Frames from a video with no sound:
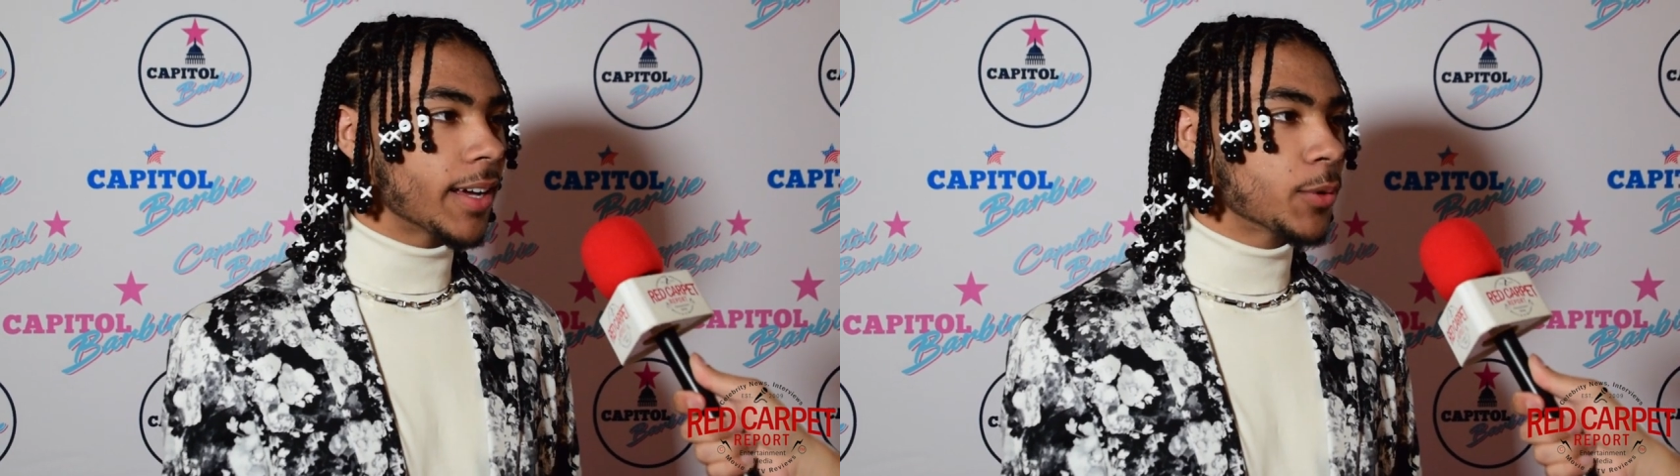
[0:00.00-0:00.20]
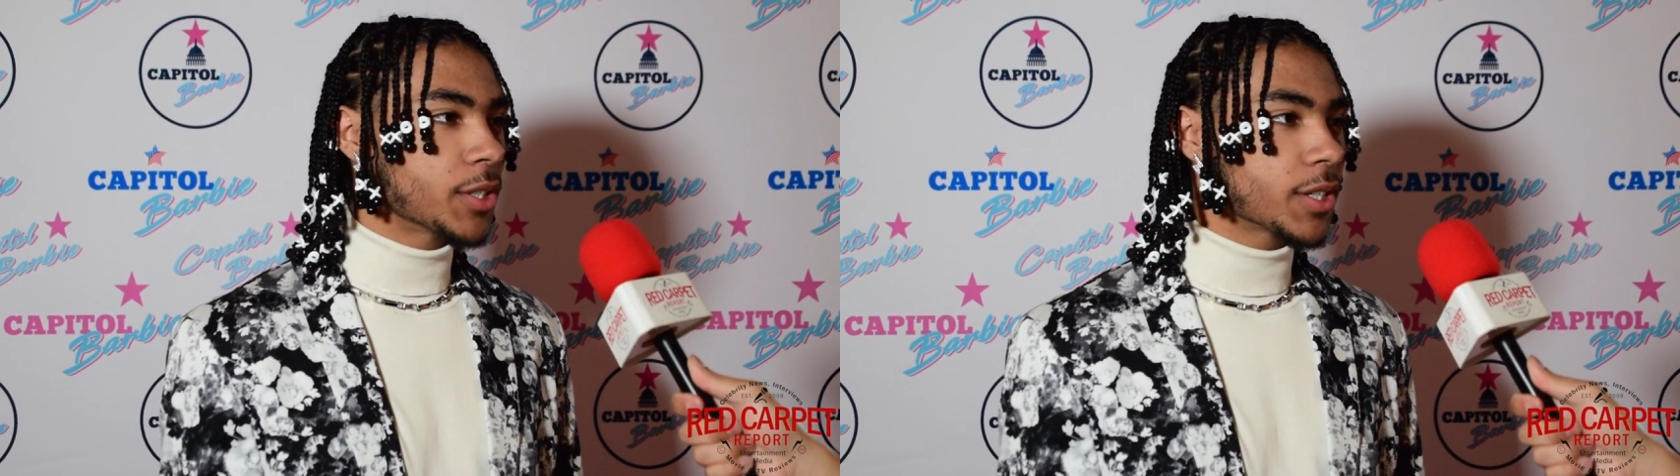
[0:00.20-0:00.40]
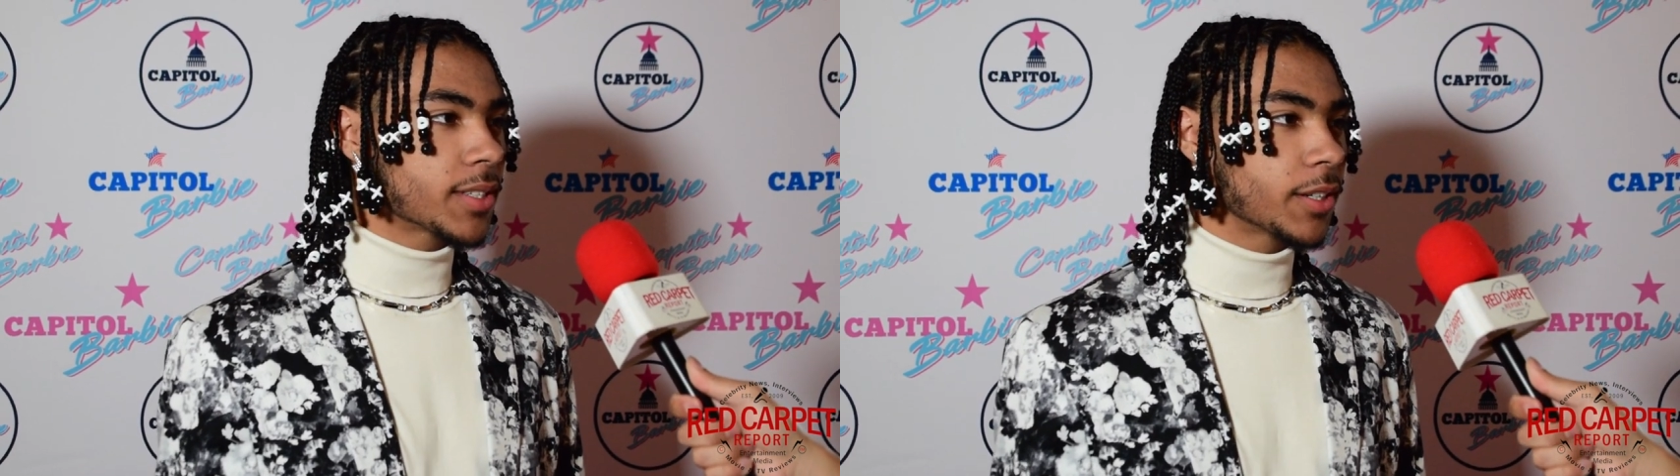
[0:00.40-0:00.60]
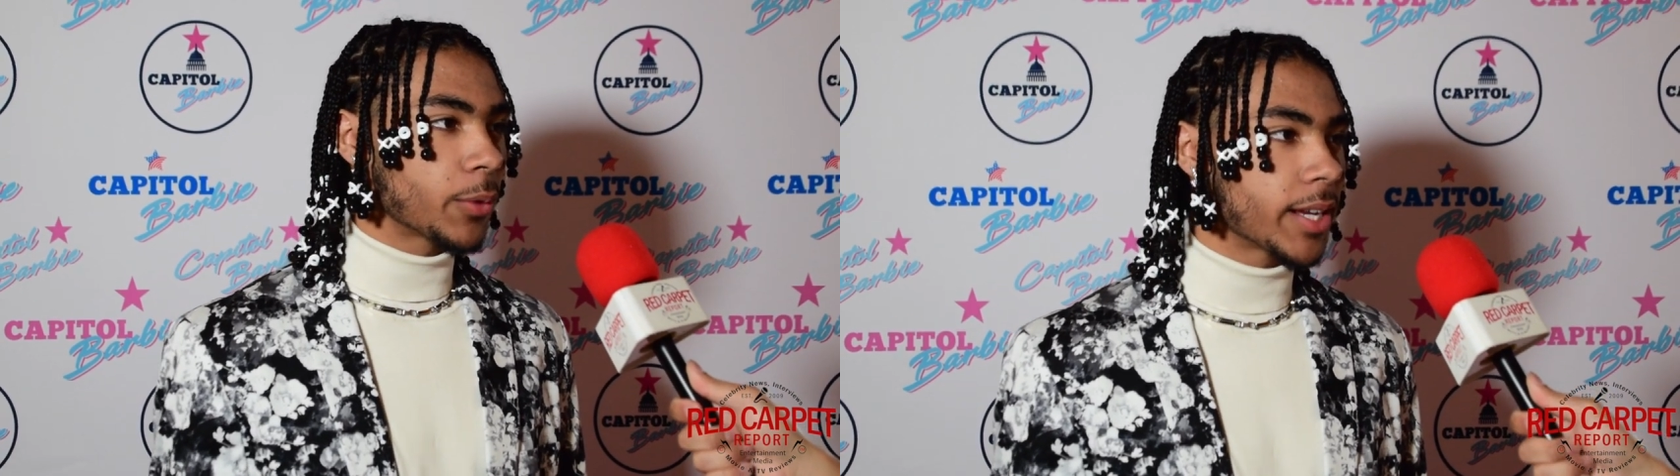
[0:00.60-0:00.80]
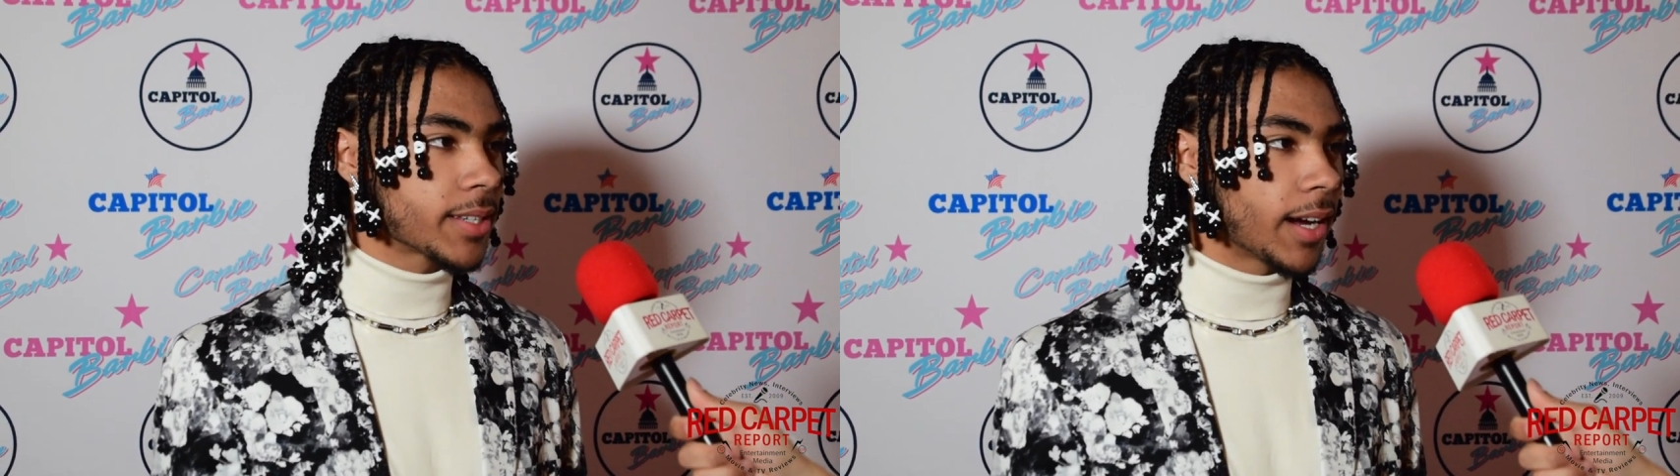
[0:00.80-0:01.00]
it was just a
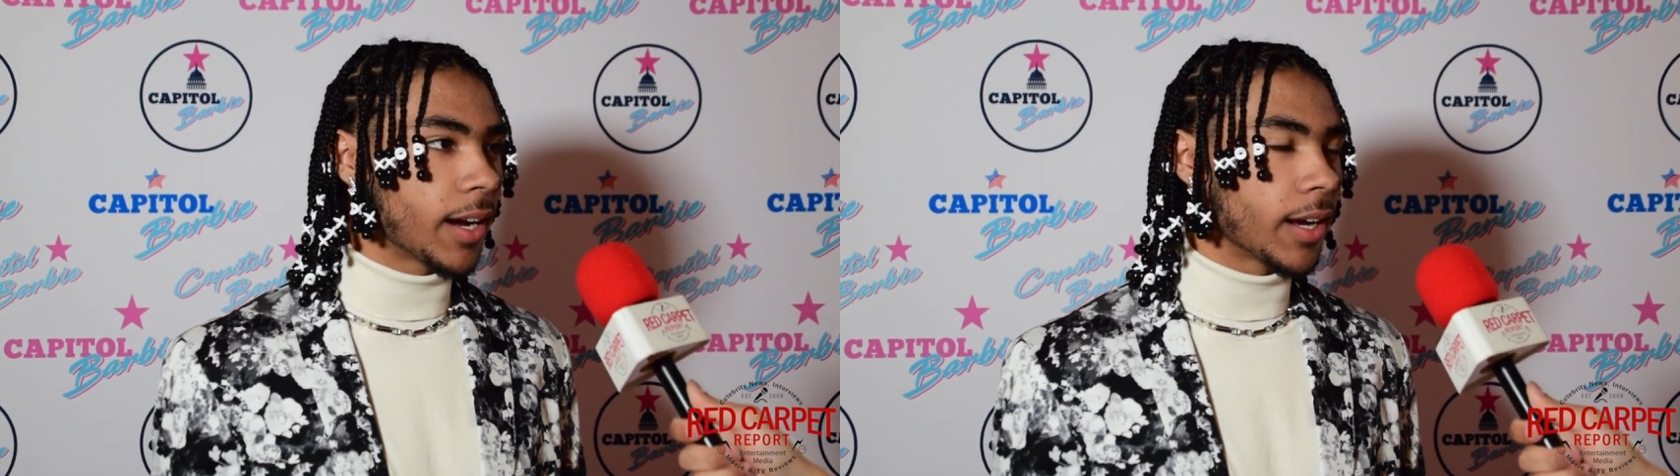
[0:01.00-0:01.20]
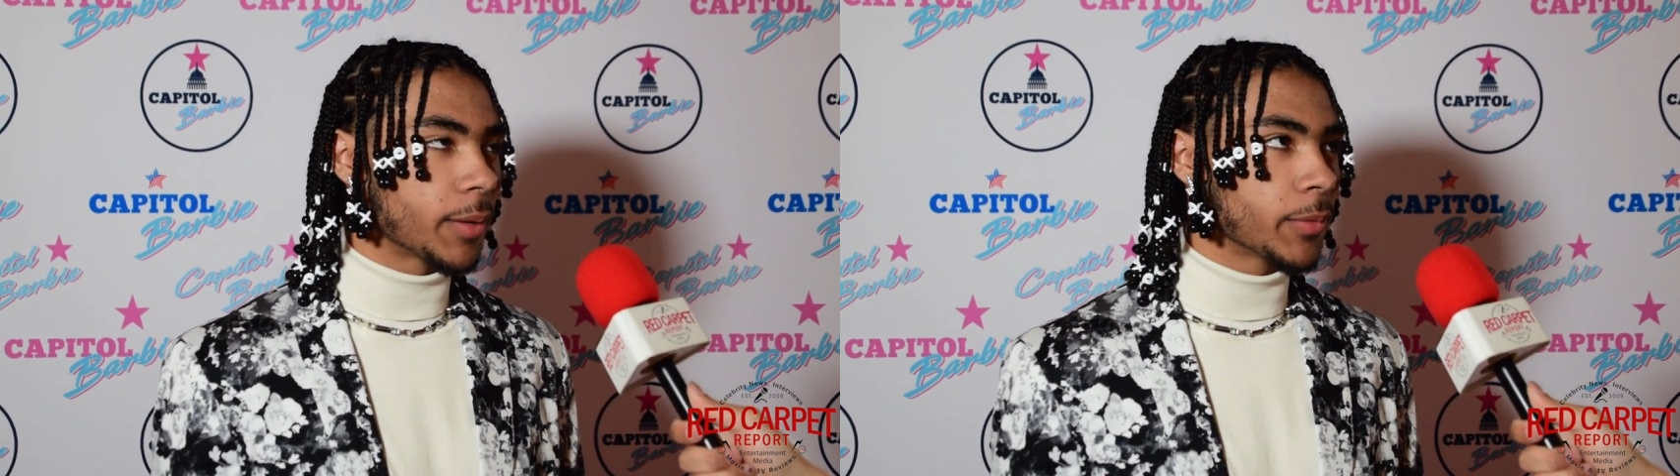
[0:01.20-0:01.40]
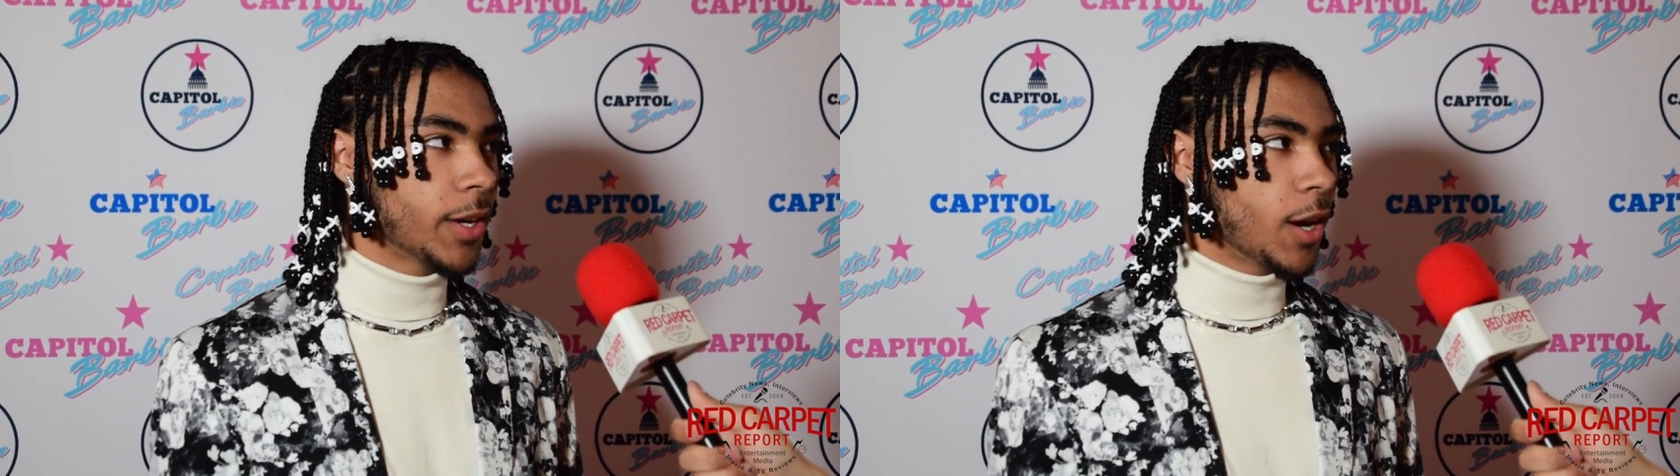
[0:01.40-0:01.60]
great time